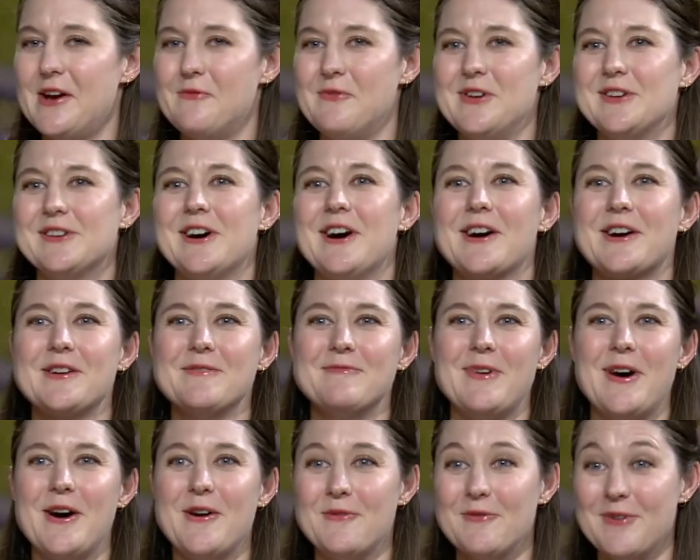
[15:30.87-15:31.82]
and we talk
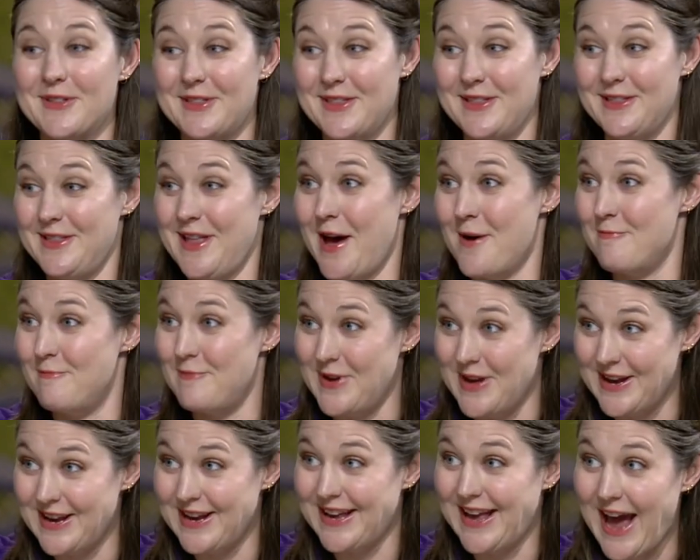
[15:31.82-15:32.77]
about what that
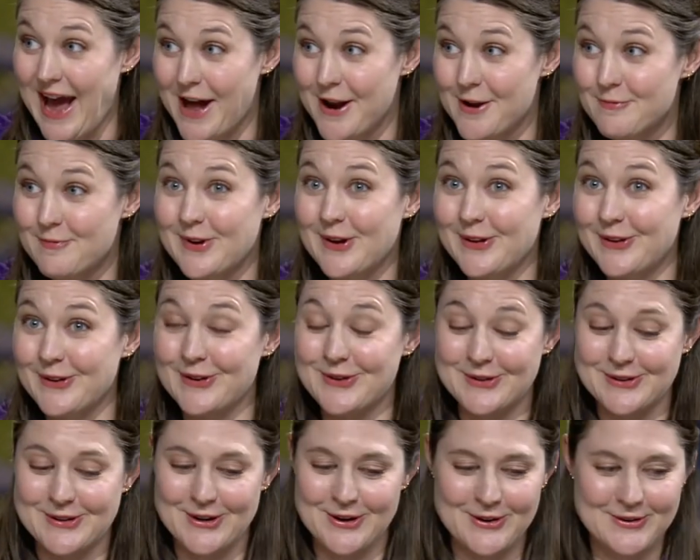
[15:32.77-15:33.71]
big caterpillar
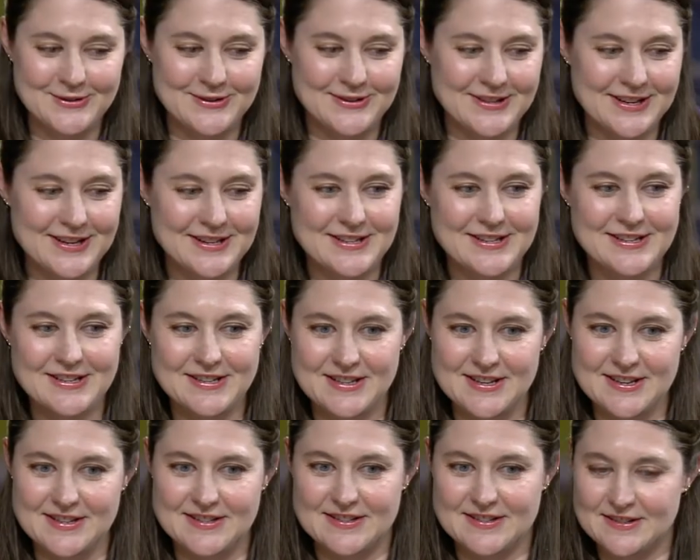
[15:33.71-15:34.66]
turns into
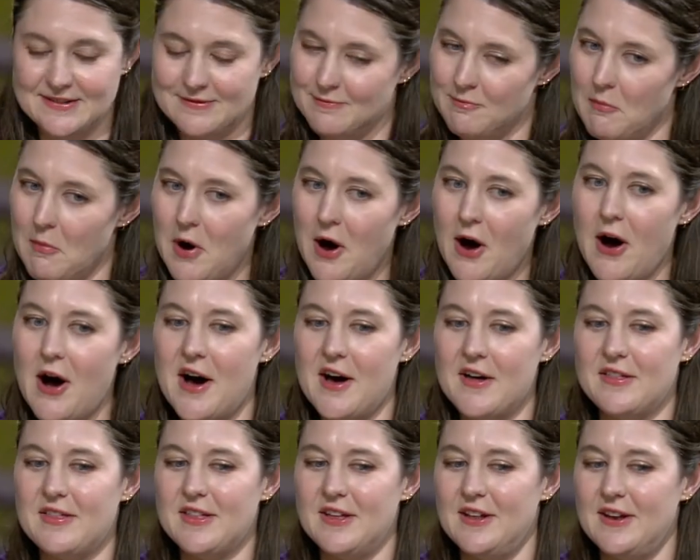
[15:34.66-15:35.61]
this
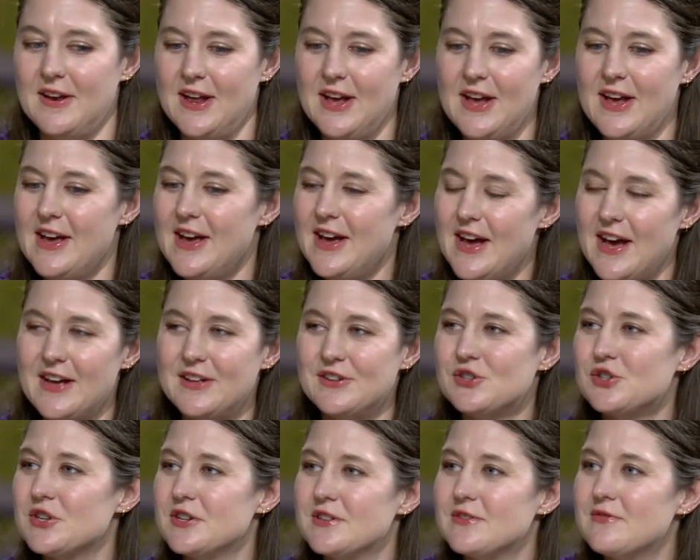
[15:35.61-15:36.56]
moth and
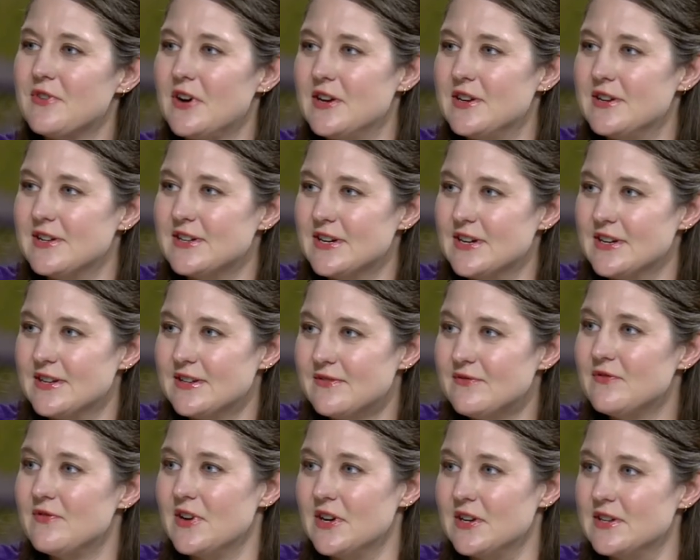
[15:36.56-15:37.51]
it's just fun to
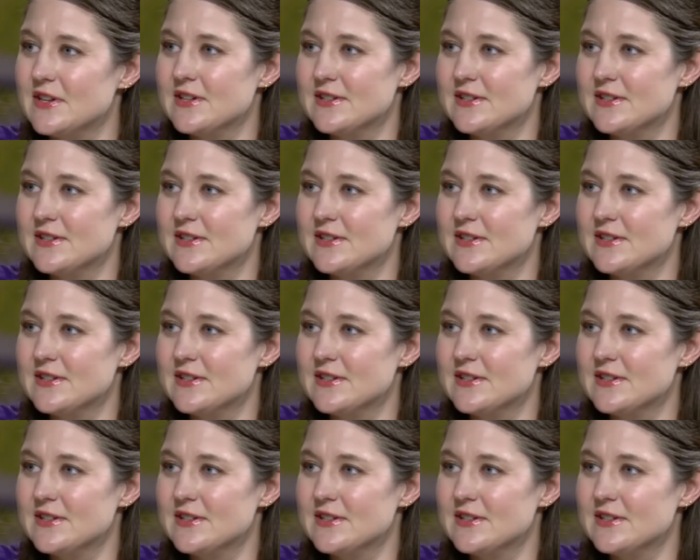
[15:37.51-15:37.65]
fun